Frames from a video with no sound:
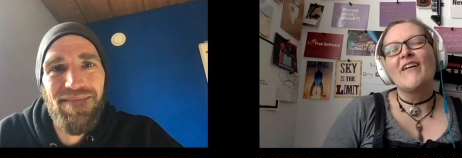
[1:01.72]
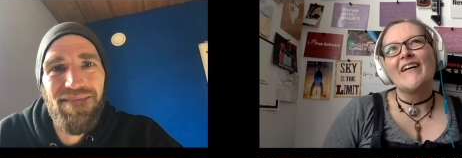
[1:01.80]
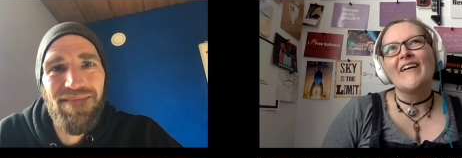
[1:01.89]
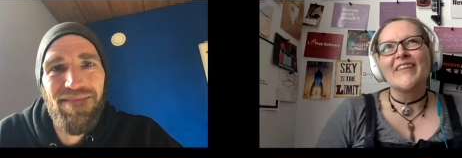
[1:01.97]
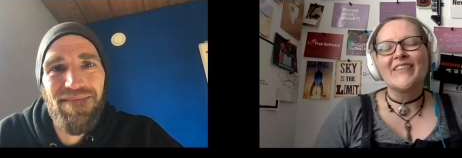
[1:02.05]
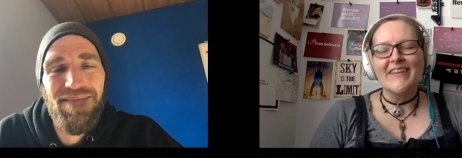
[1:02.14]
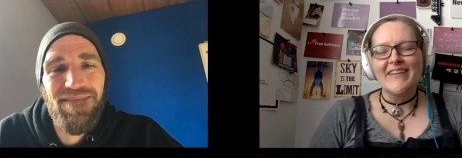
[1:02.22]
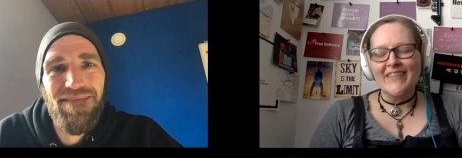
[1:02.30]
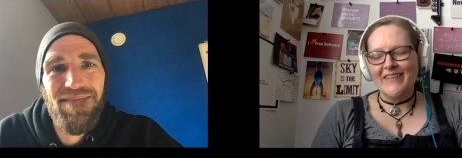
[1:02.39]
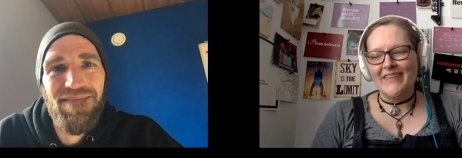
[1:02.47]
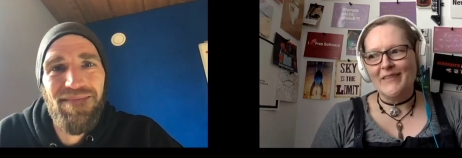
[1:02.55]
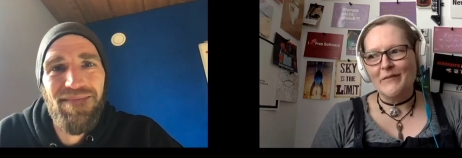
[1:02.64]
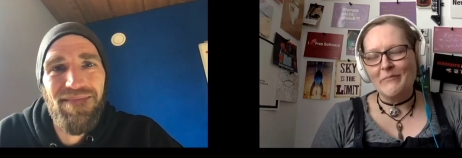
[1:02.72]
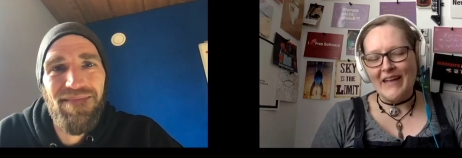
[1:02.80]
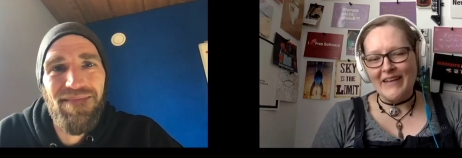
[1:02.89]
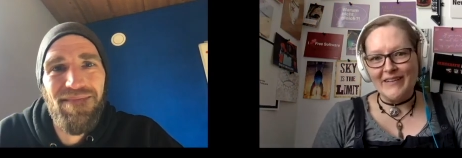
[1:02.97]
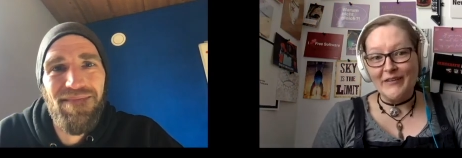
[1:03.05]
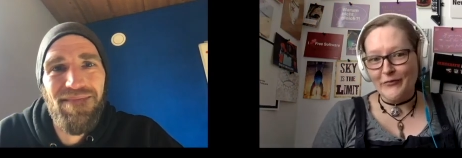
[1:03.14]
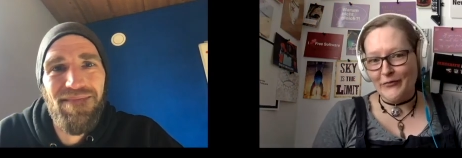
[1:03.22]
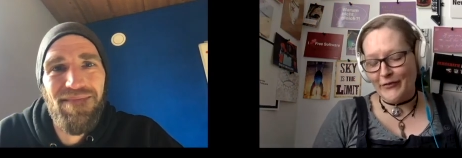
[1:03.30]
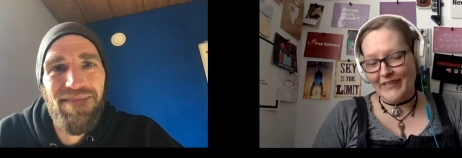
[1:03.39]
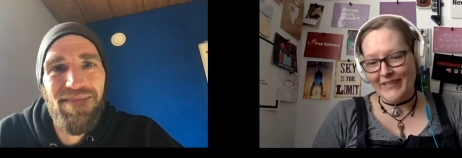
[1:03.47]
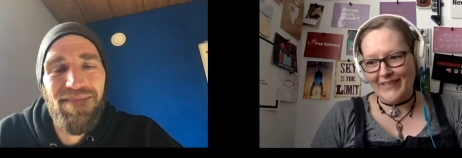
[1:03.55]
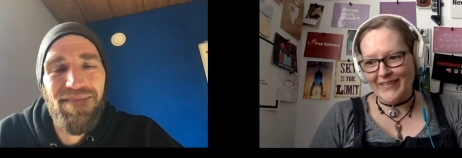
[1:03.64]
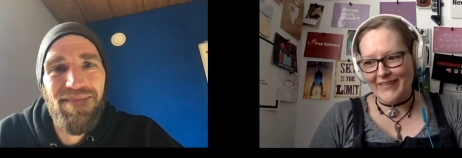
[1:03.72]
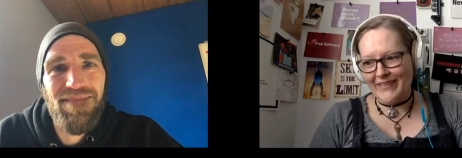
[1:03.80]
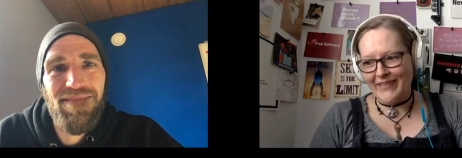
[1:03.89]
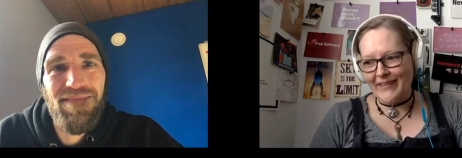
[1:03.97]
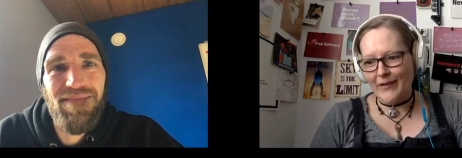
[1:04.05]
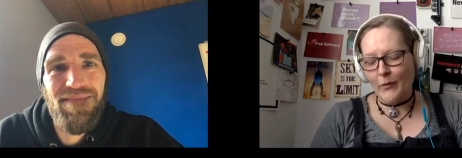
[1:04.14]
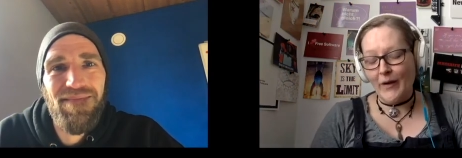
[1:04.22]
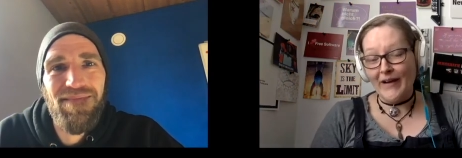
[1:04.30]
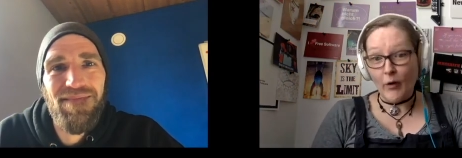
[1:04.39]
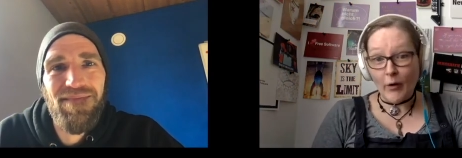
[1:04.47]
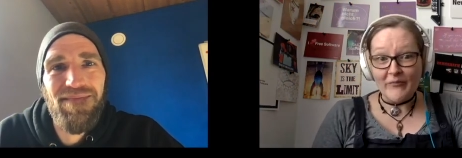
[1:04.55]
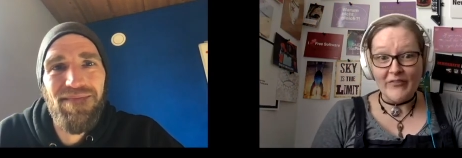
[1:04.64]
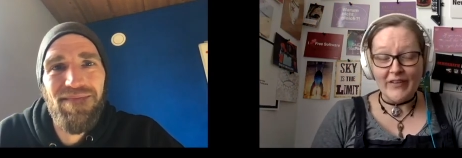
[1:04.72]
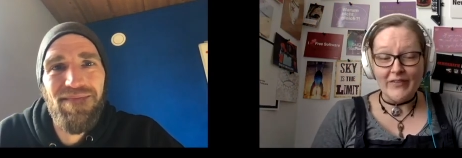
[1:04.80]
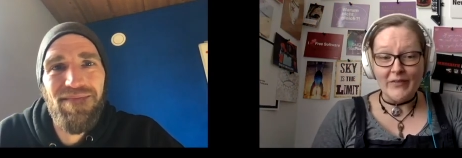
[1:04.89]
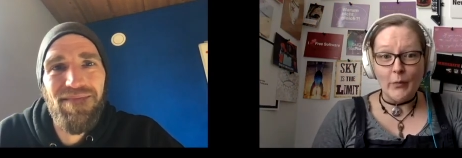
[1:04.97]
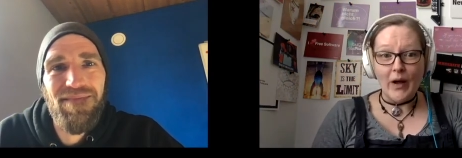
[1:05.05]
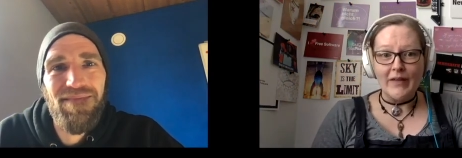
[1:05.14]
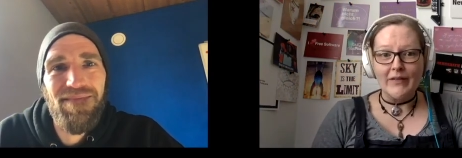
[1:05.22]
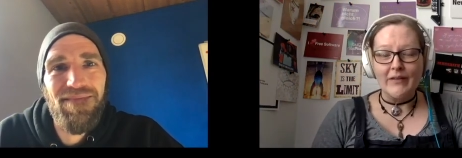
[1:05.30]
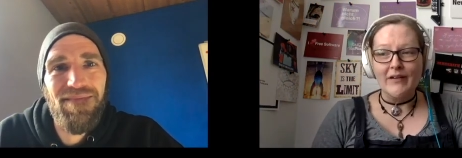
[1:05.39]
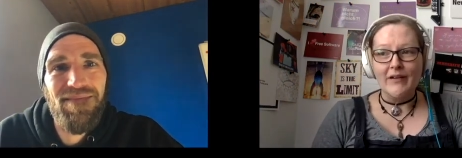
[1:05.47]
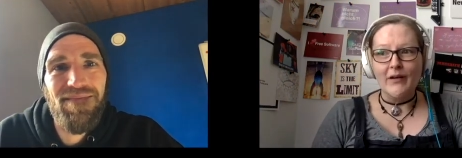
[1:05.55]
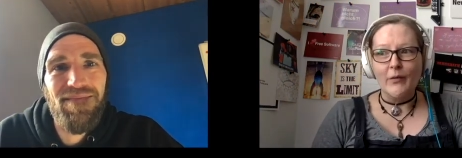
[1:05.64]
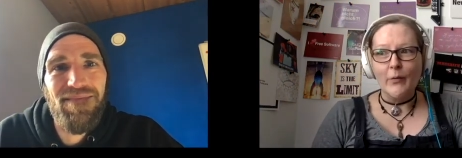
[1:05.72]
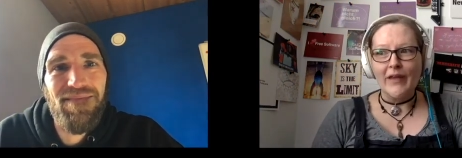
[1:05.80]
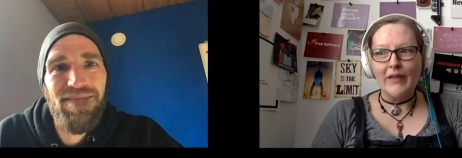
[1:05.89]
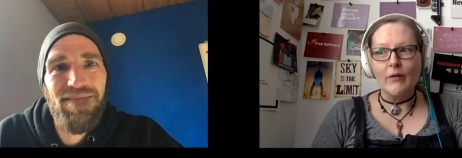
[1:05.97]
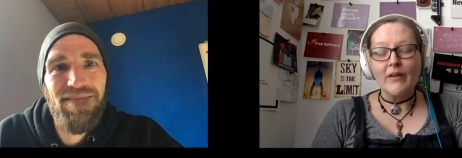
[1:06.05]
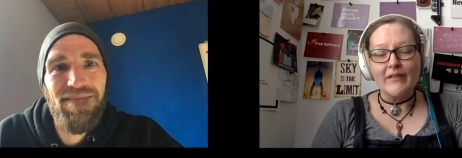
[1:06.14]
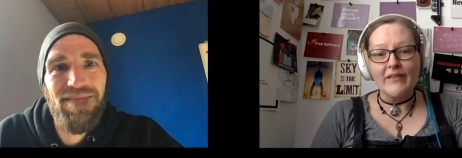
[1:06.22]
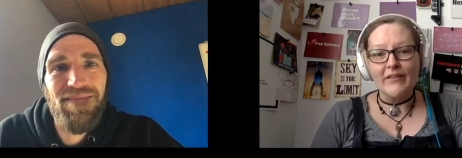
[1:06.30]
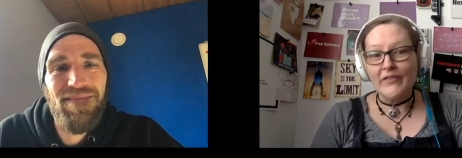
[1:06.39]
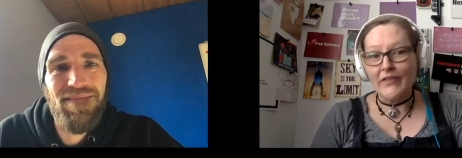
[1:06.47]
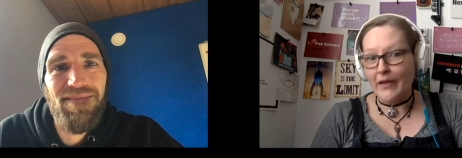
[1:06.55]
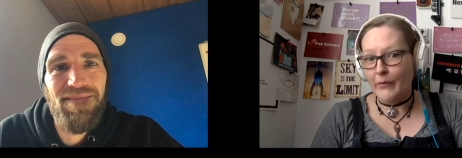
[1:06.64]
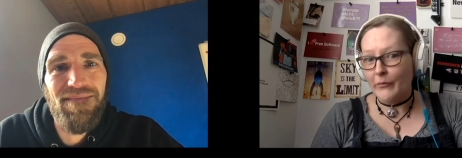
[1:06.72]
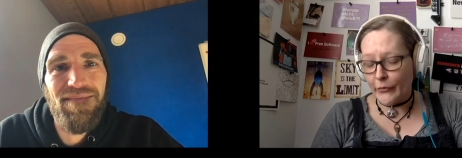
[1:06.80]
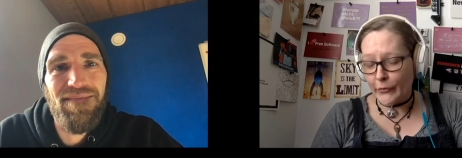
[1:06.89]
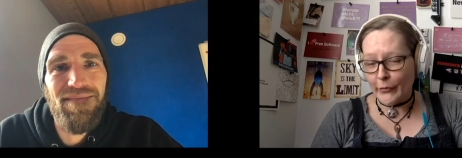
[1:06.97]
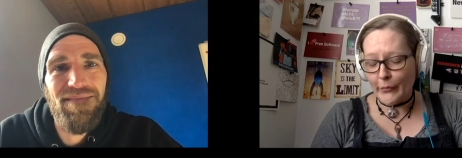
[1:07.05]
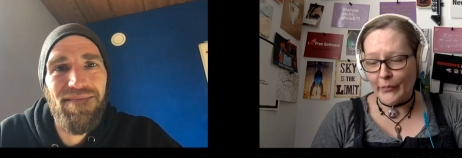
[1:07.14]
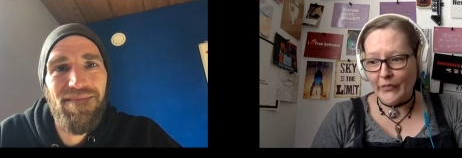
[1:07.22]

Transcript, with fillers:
Speaker 1: I think the, the main difference is the quite obvious one. Uh, we're not in the same room.